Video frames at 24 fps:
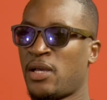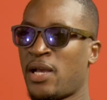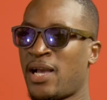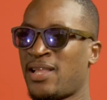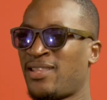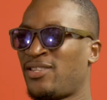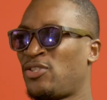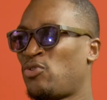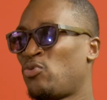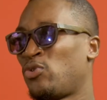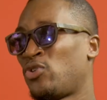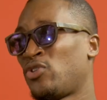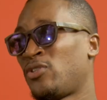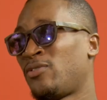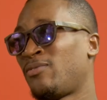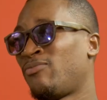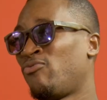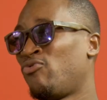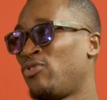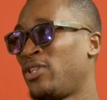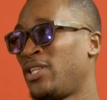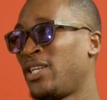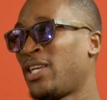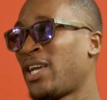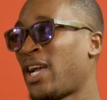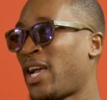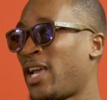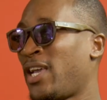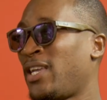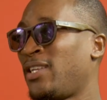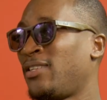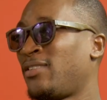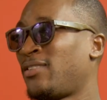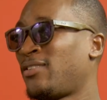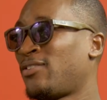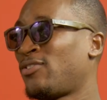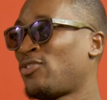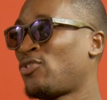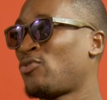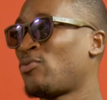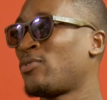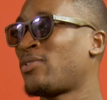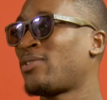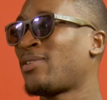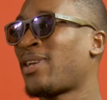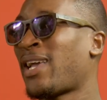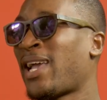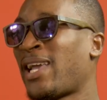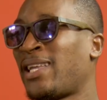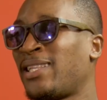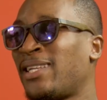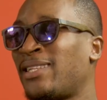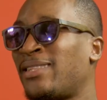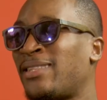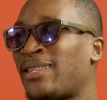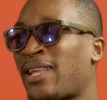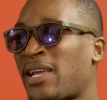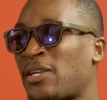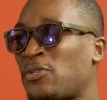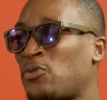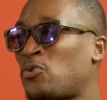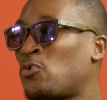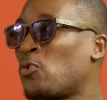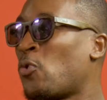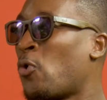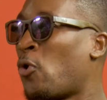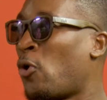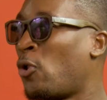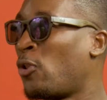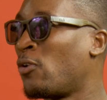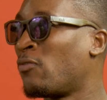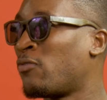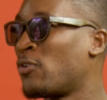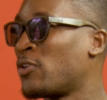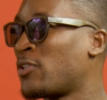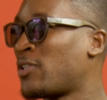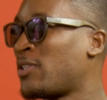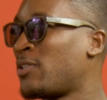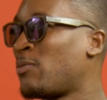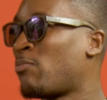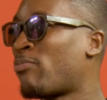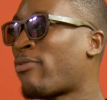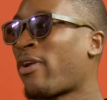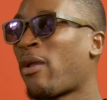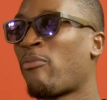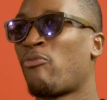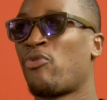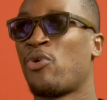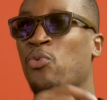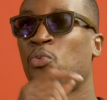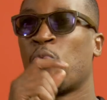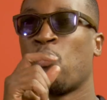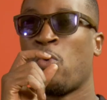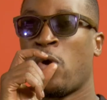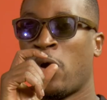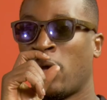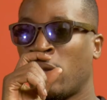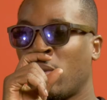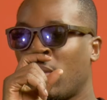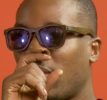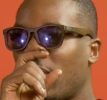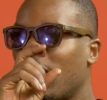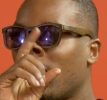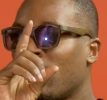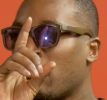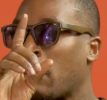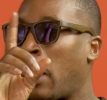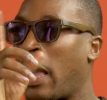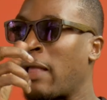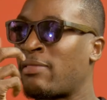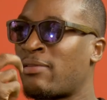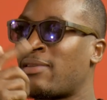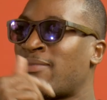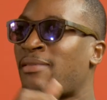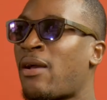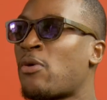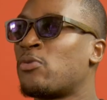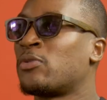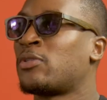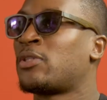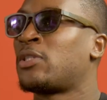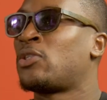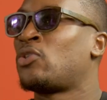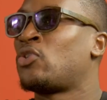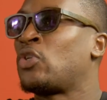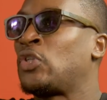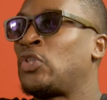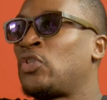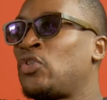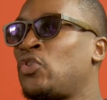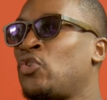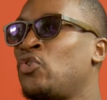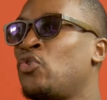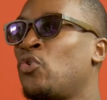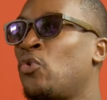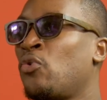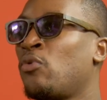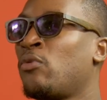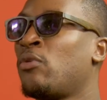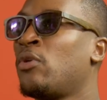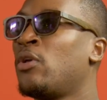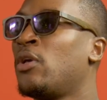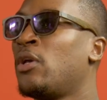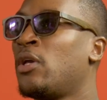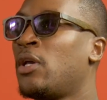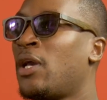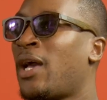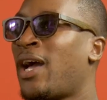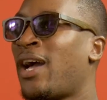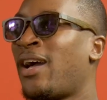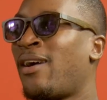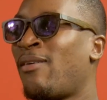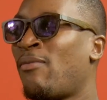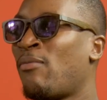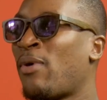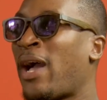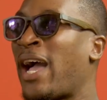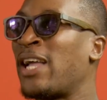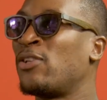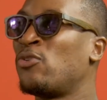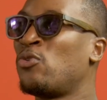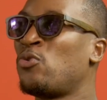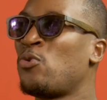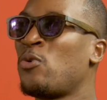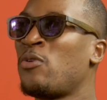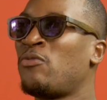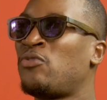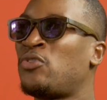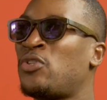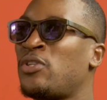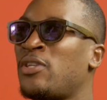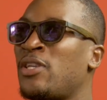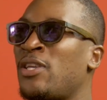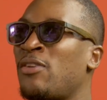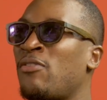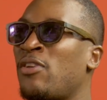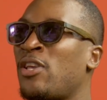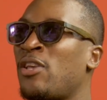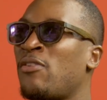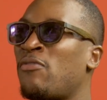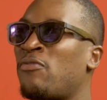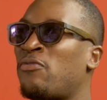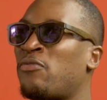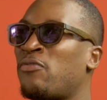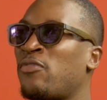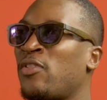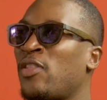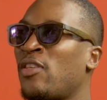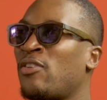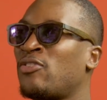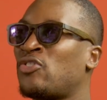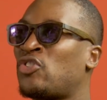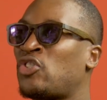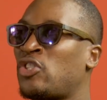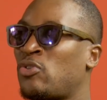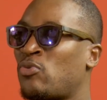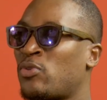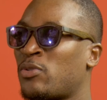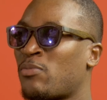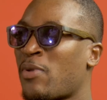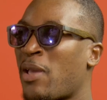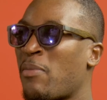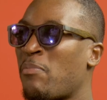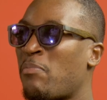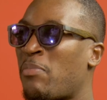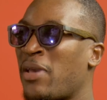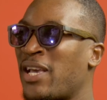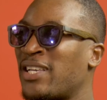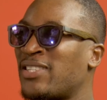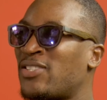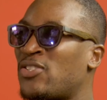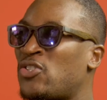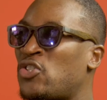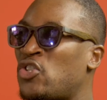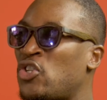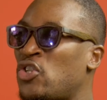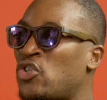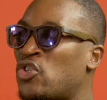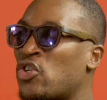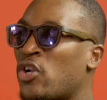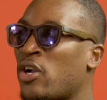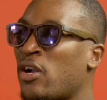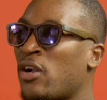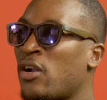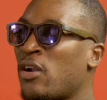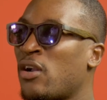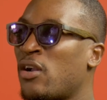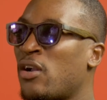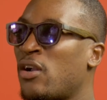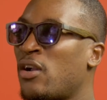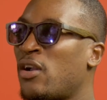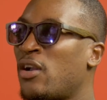I think she was just really kind. She was kind and nice to all of us in primary one. I think that was just, you know, I don't know if she was my best teacher.